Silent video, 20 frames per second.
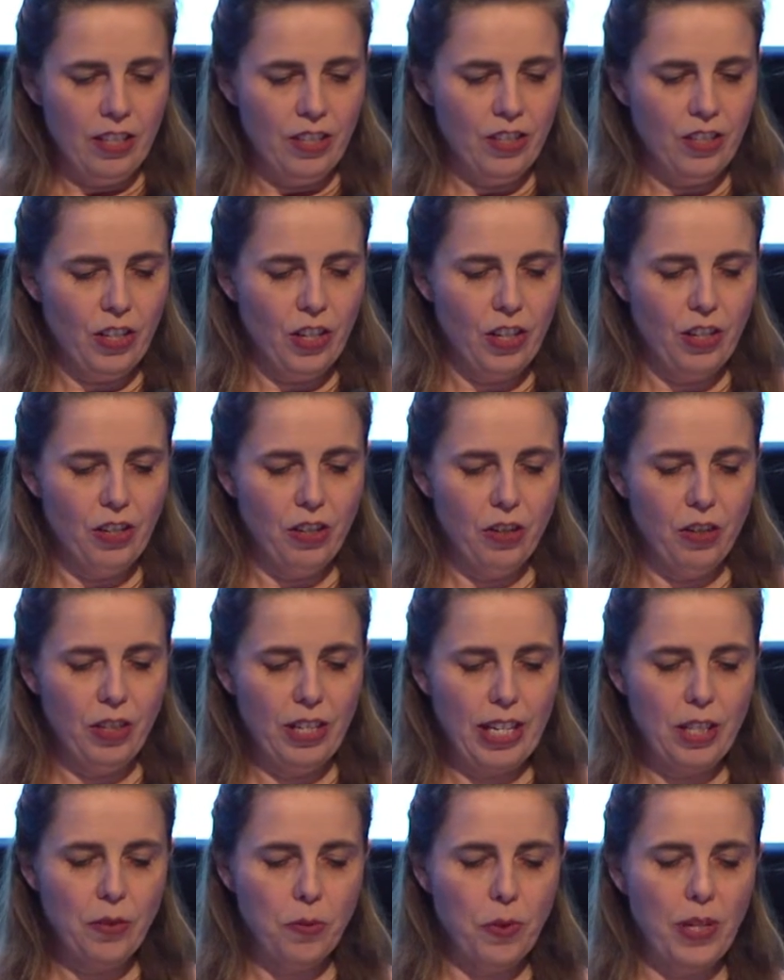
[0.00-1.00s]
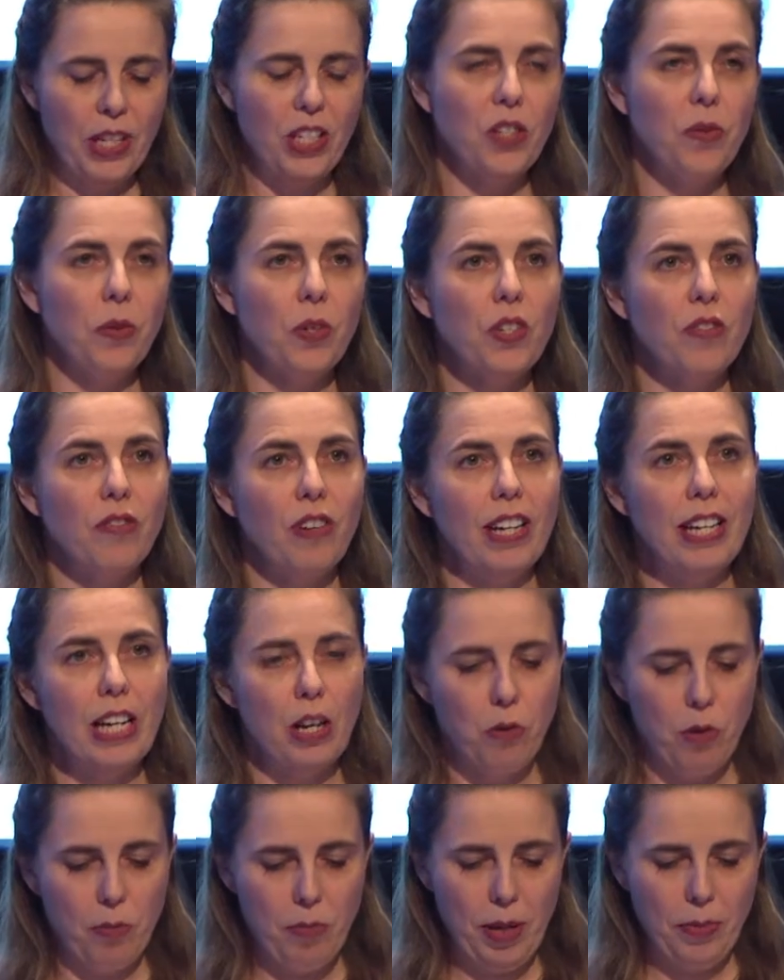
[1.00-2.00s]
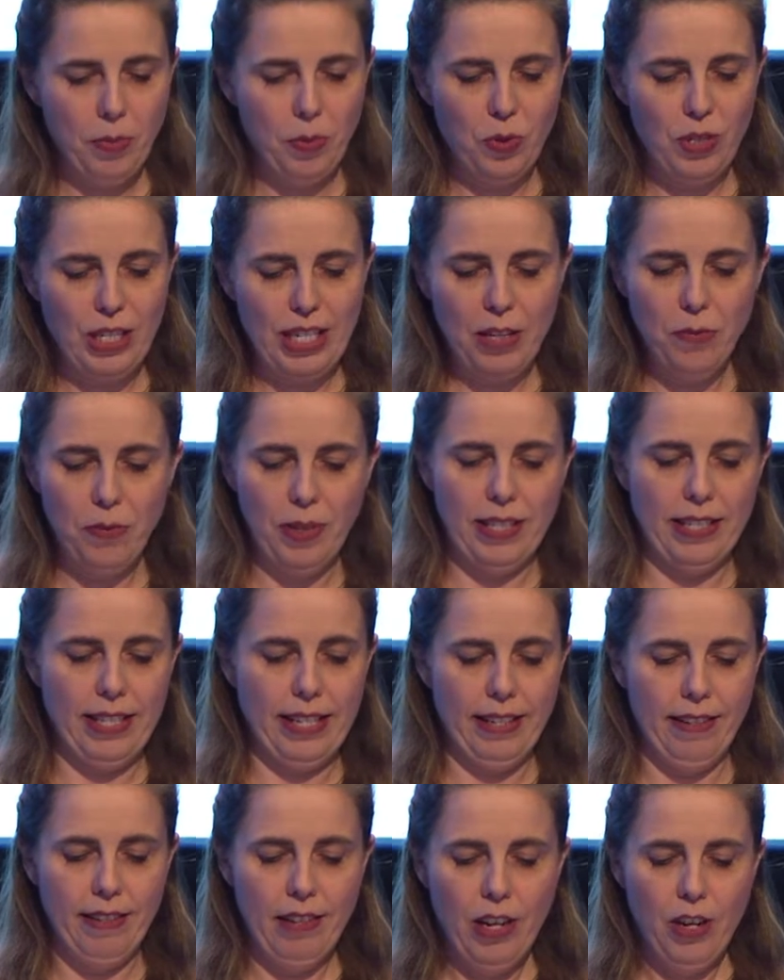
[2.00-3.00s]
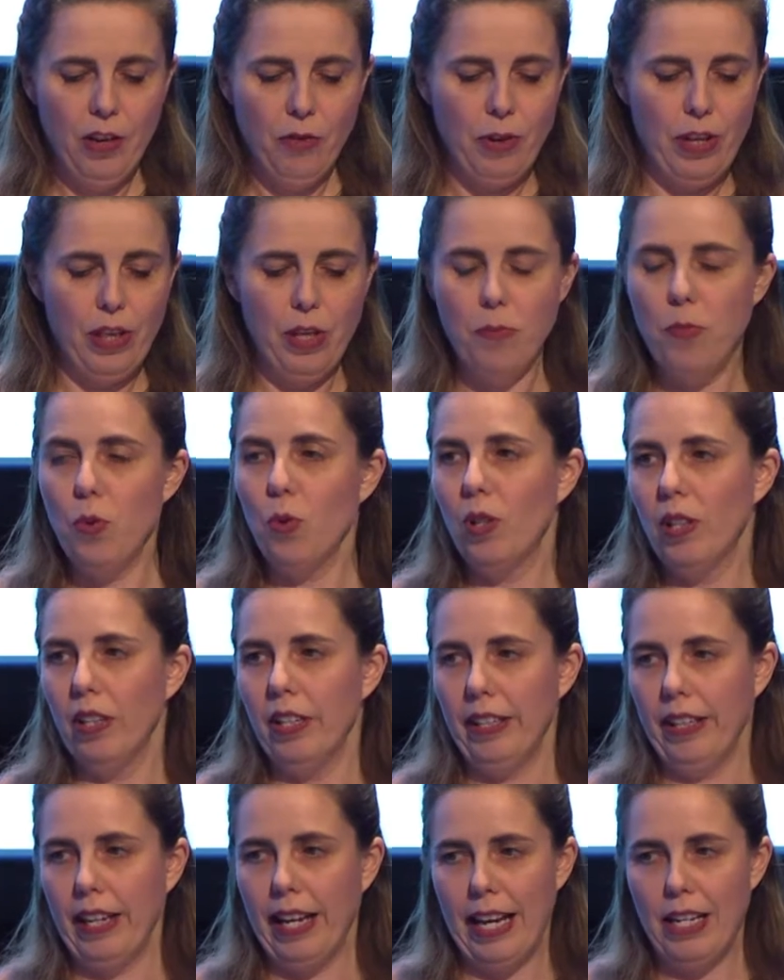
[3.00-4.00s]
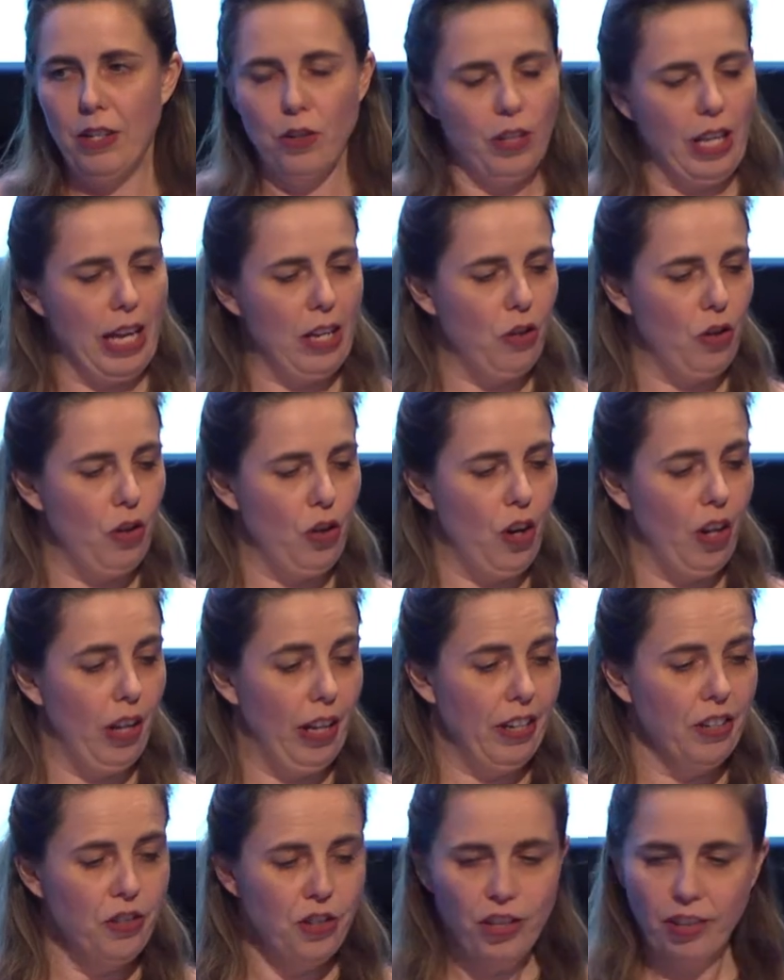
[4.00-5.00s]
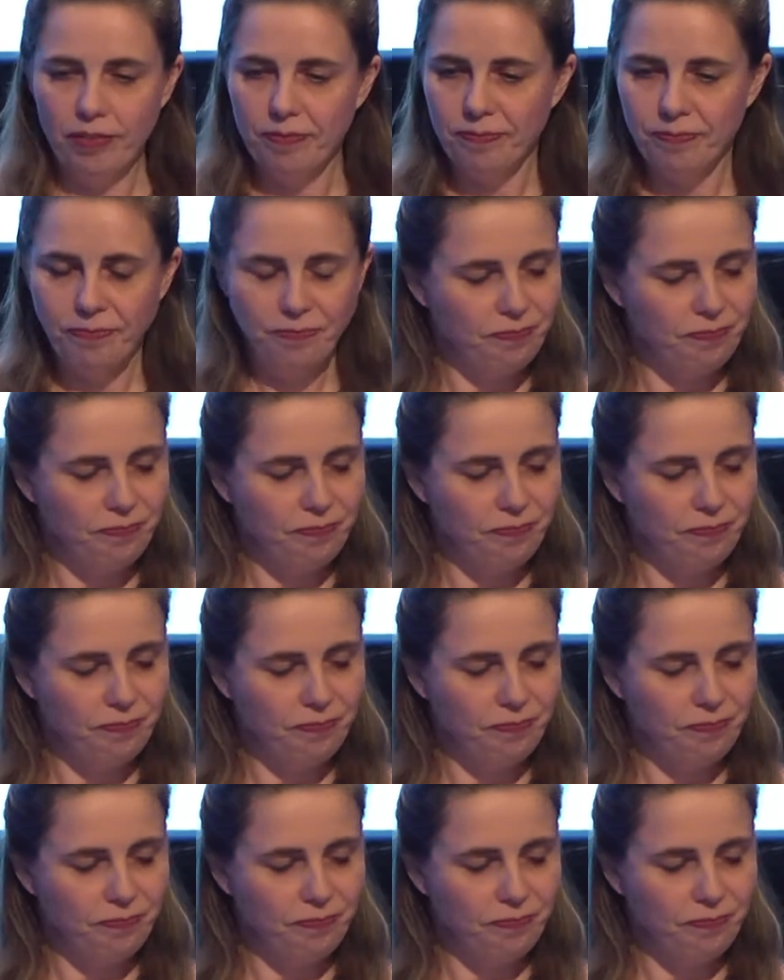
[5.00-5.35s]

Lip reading: So next we actually want to find out what people did once they'd read the booklet and gained all that new knowledge.